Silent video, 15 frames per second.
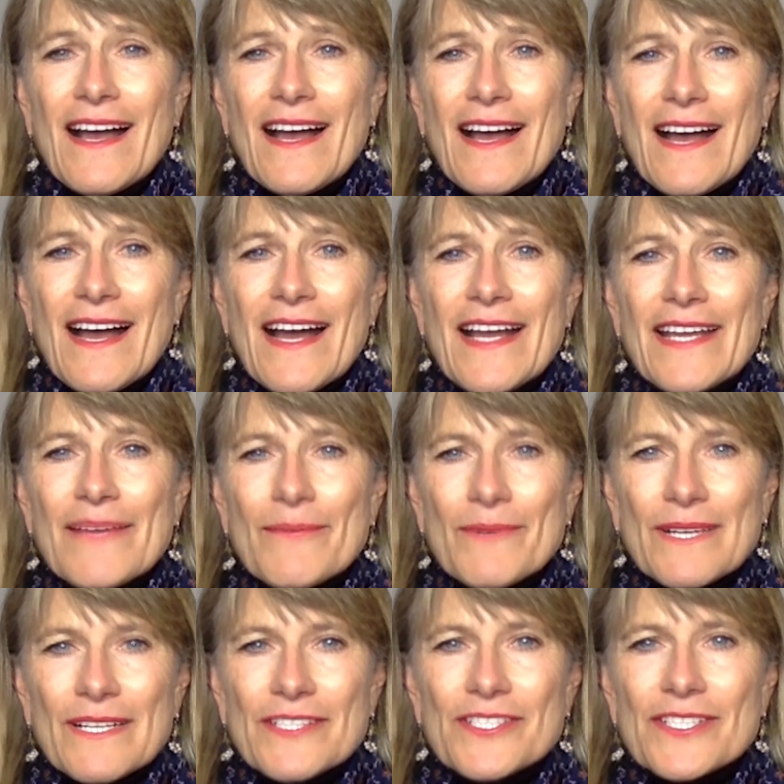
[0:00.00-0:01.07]
I
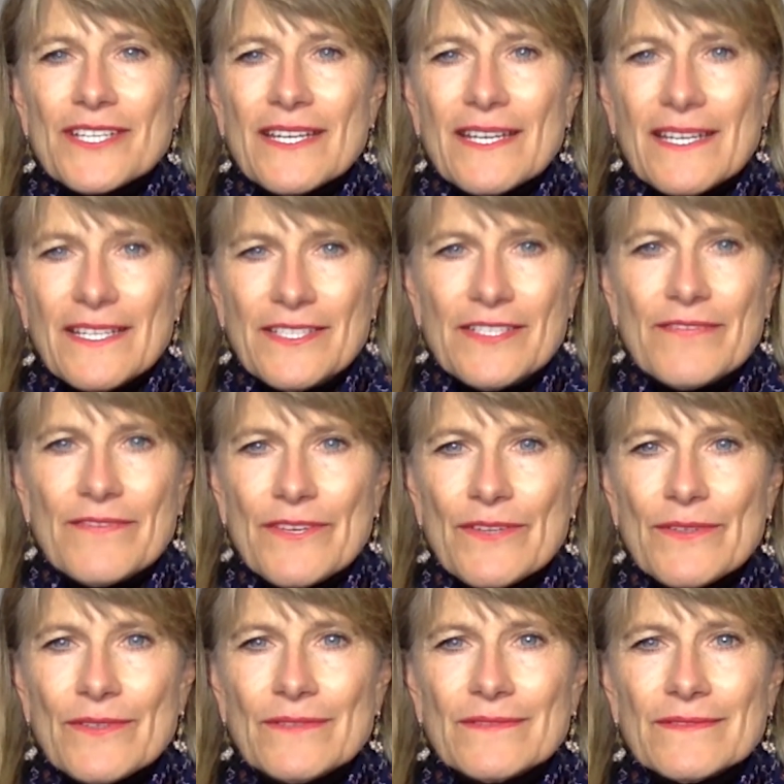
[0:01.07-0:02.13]
wish each of you